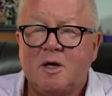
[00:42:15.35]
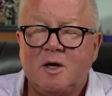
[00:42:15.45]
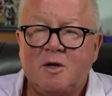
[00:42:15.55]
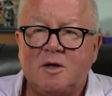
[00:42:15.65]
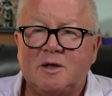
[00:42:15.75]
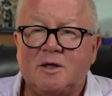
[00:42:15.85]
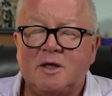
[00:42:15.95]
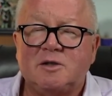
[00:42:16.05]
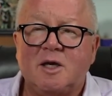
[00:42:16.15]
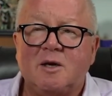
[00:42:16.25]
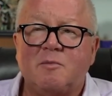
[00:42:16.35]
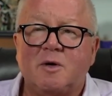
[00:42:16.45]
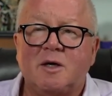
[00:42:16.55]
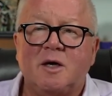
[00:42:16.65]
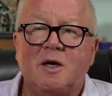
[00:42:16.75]
you can get DHEA and
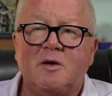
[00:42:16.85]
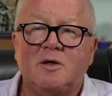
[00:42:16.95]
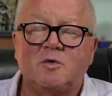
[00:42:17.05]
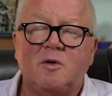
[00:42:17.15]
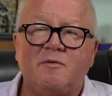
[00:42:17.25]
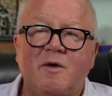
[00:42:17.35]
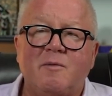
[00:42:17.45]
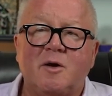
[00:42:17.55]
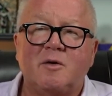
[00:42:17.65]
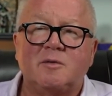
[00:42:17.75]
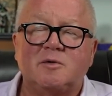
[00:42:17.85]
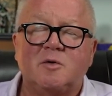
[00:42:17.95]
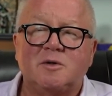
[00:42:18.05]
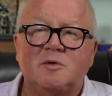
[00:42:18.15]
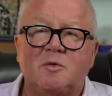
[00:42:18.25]
pregnenolone at 25 milligrams
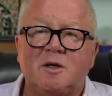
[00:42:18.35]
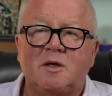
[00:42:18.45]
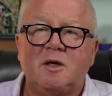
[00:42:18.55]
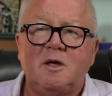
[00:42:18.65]
twice a week